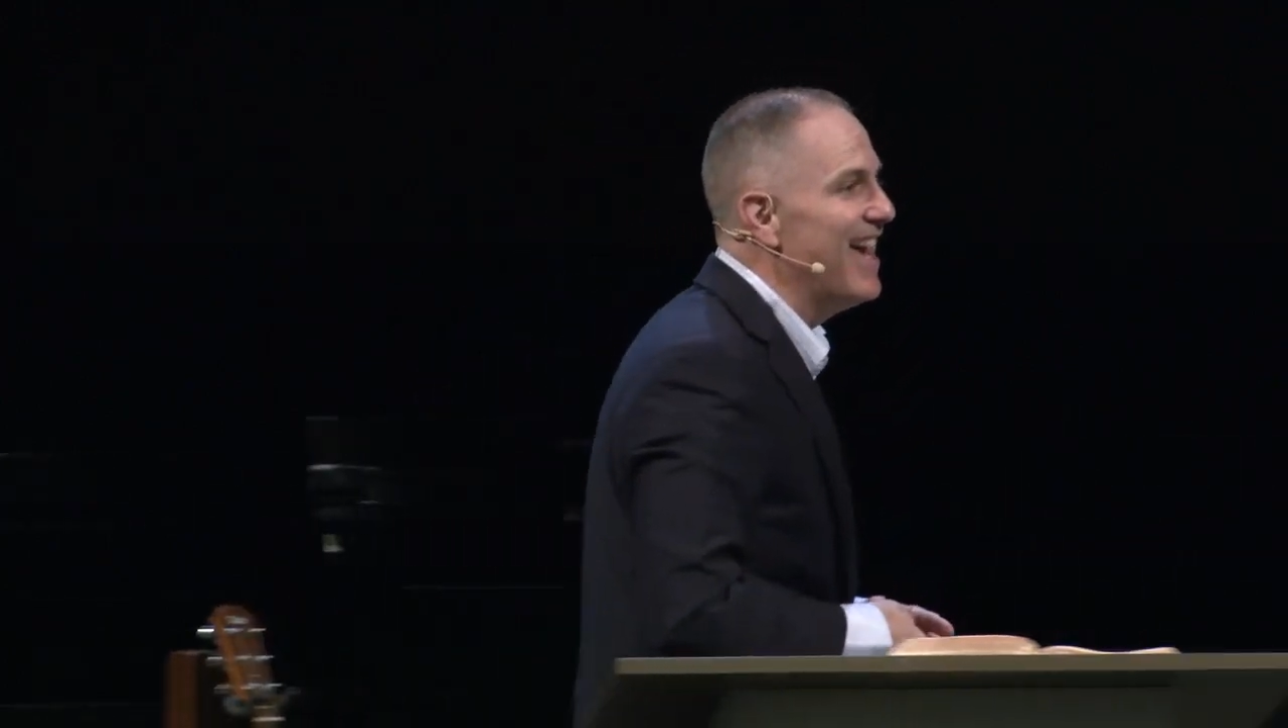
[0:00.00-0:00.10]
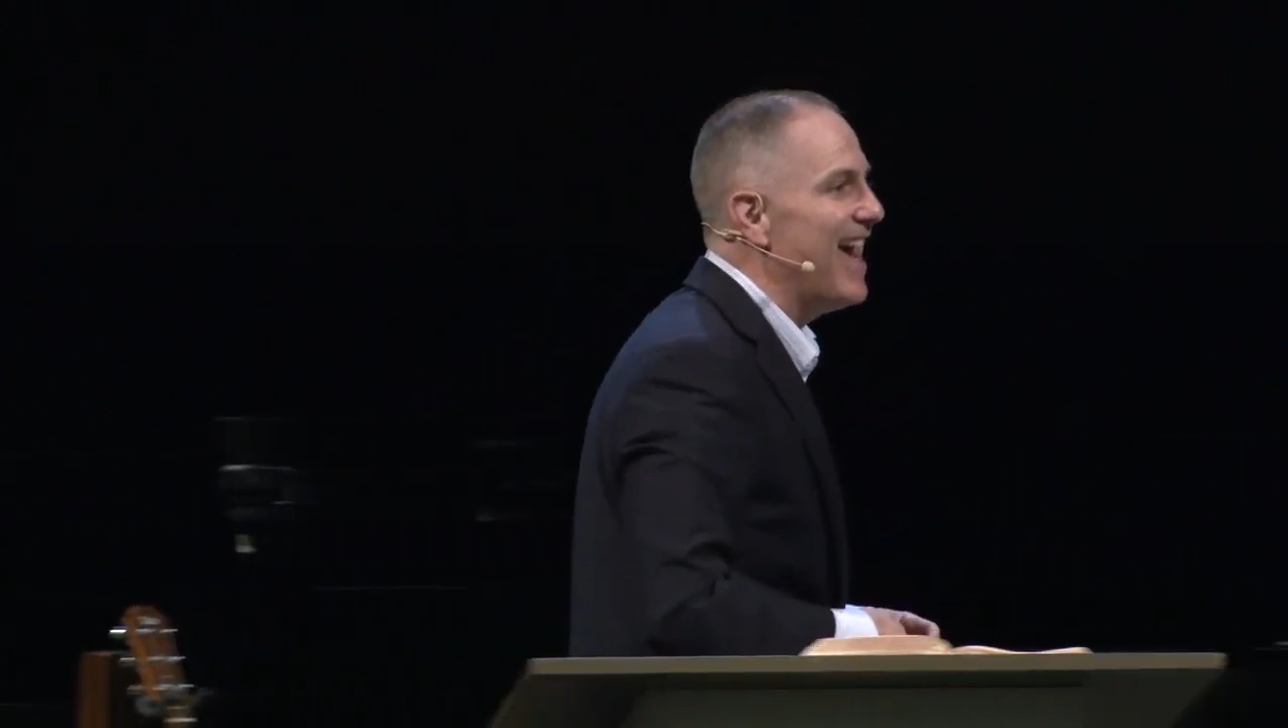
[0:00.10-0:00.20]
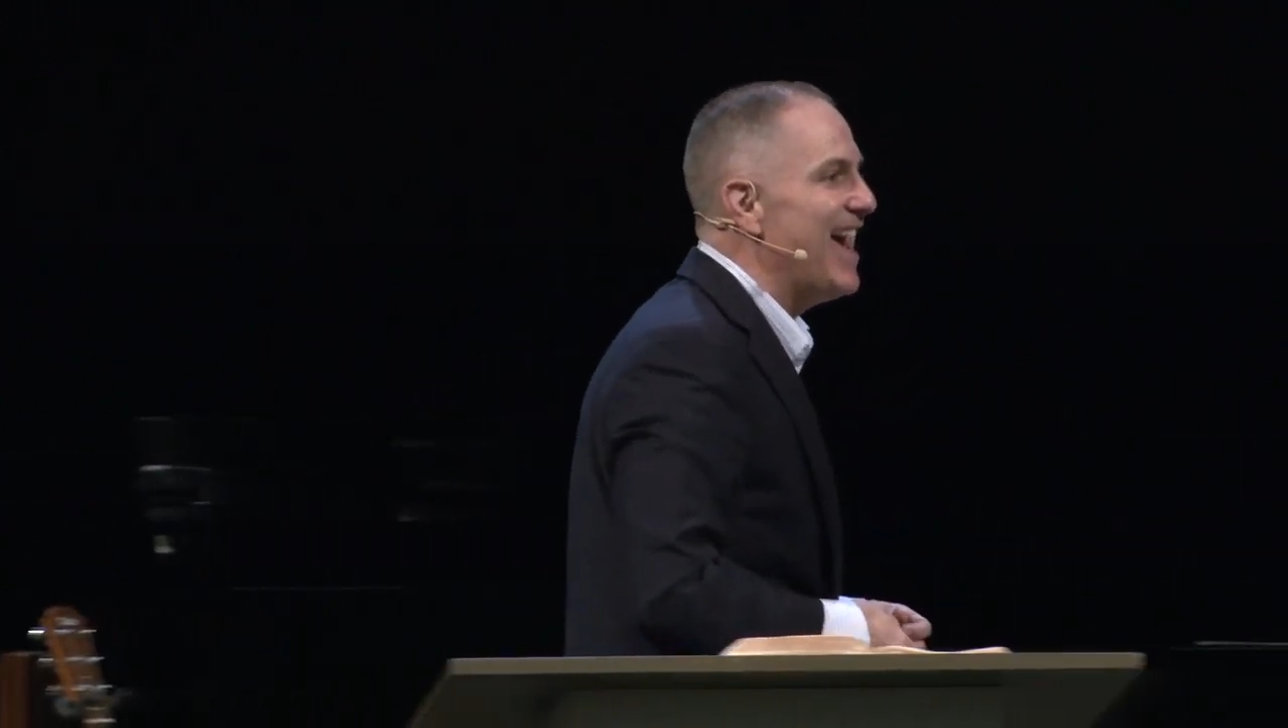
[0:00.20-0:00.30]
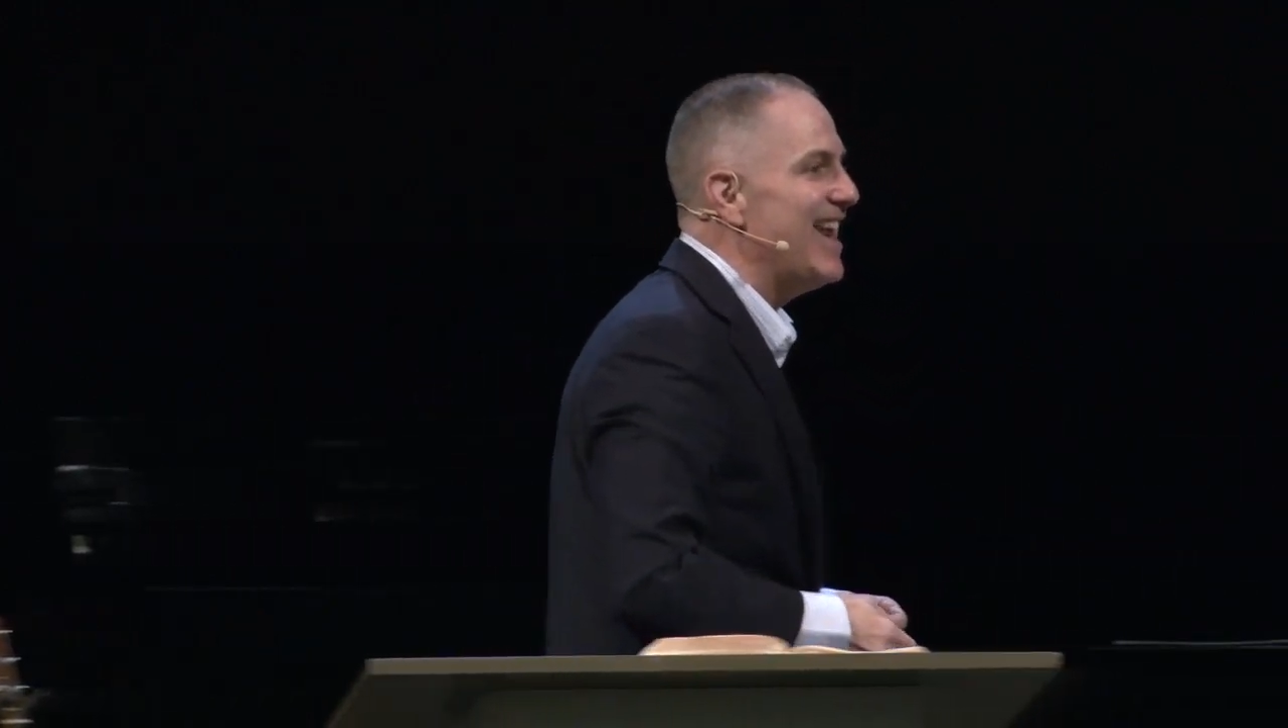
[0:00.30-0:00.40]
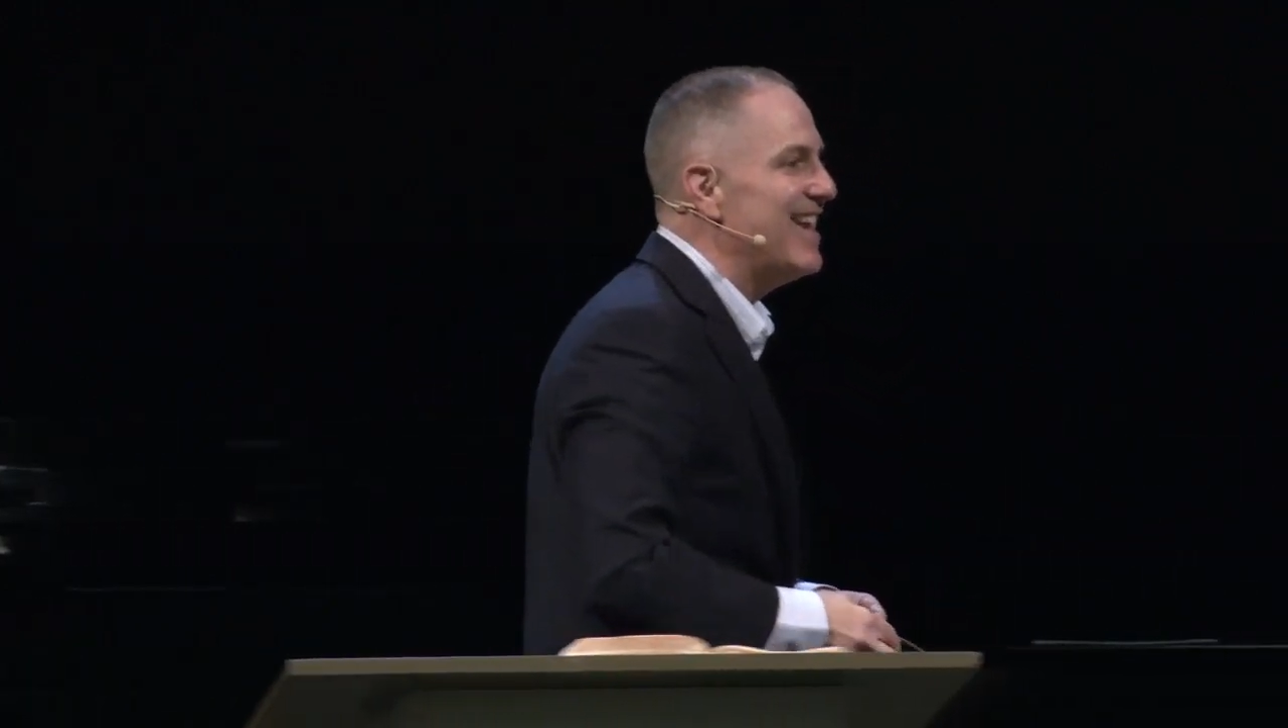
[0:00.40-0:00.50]

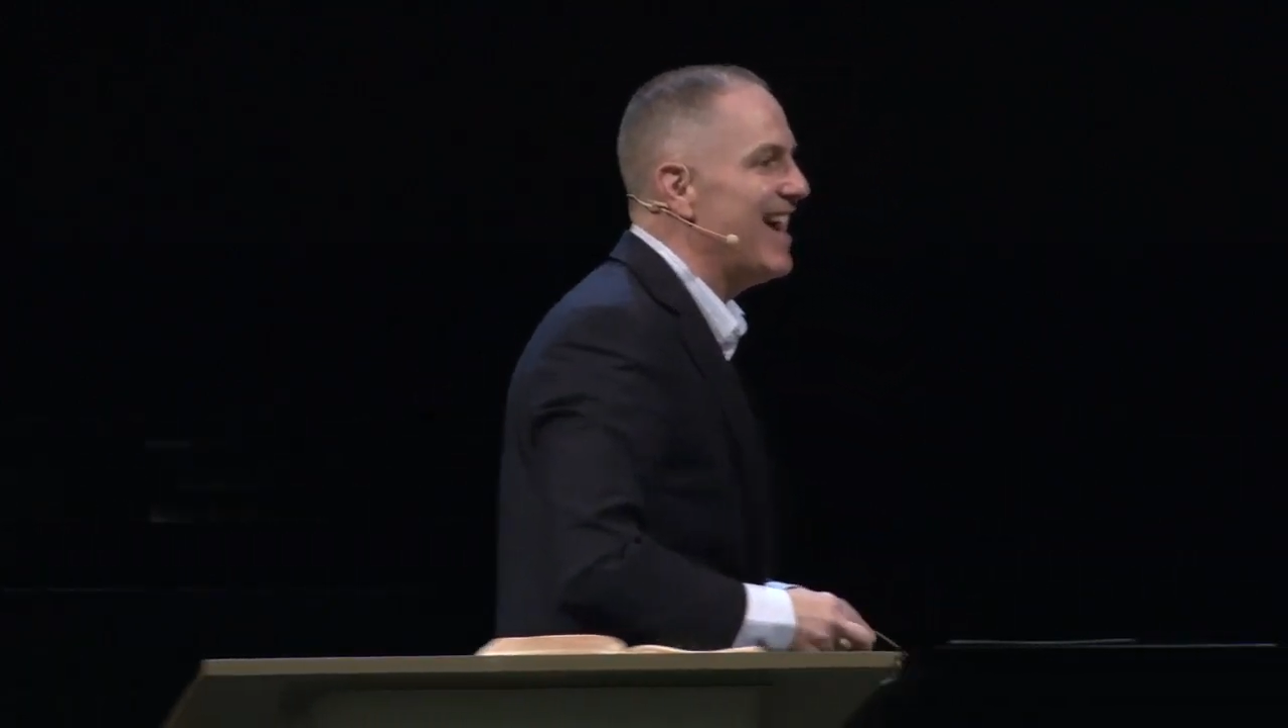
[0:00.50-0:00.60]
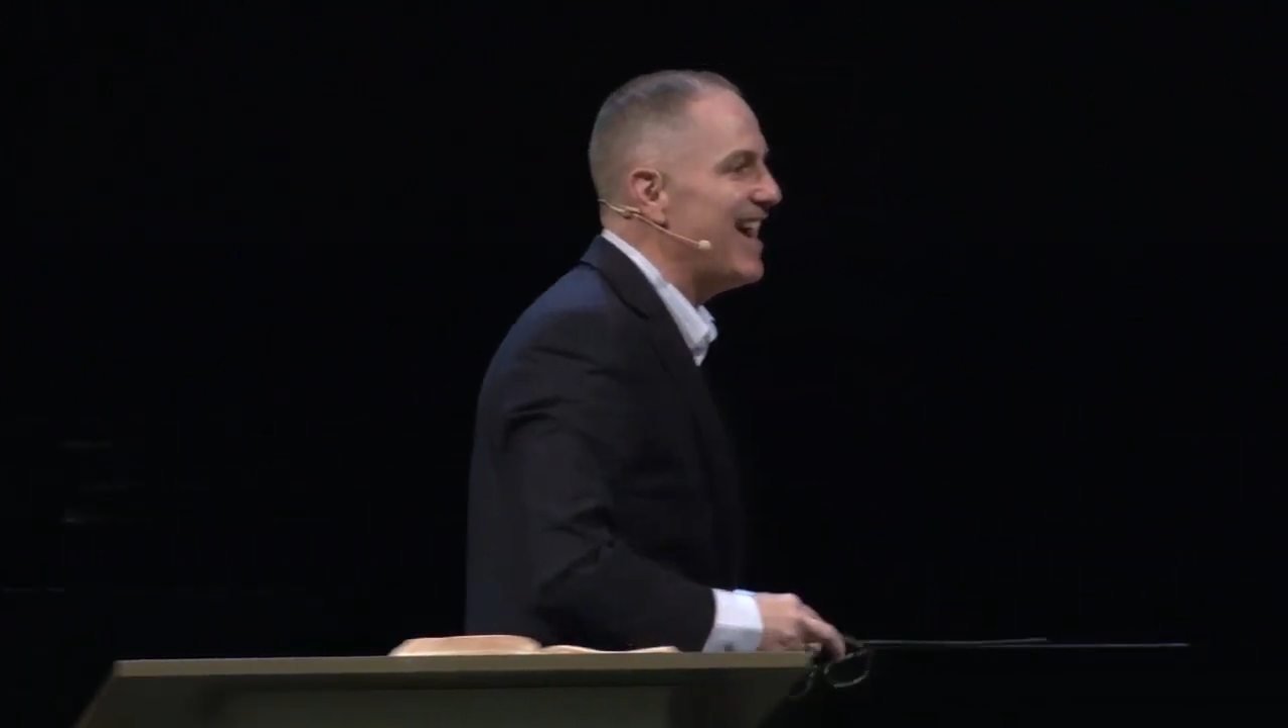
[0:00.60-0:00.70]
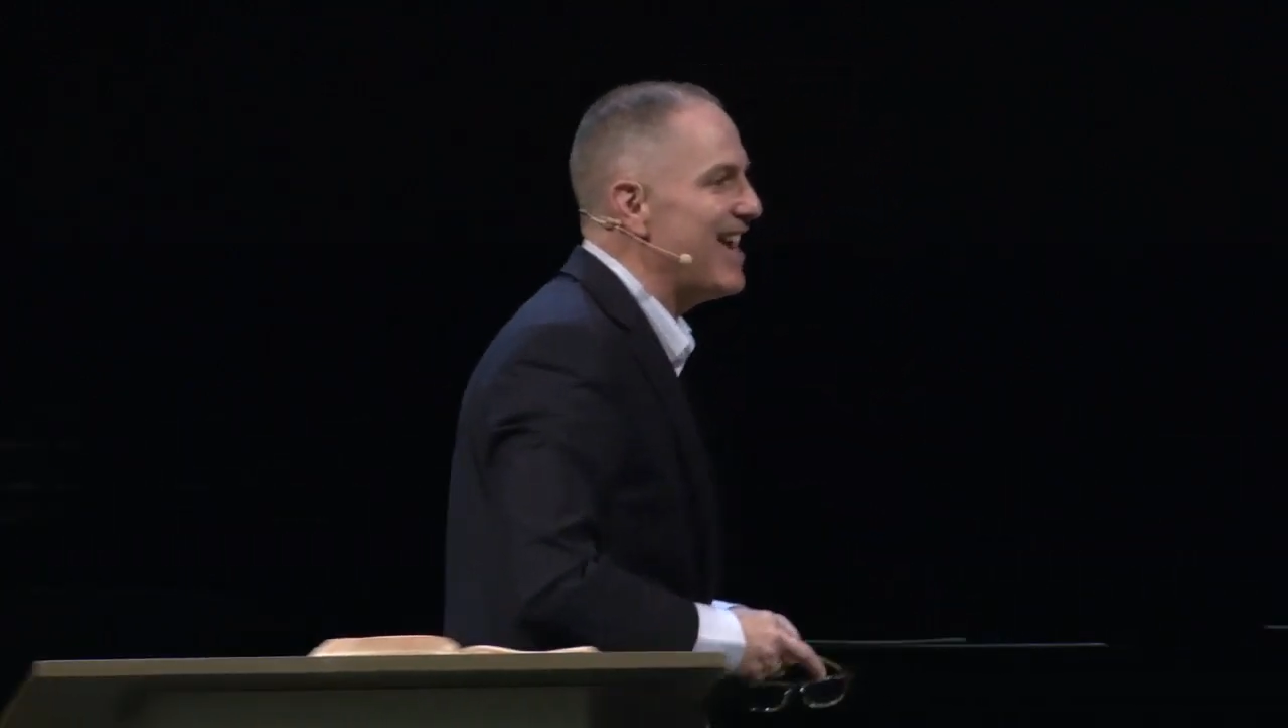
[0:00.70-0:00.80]
and uh,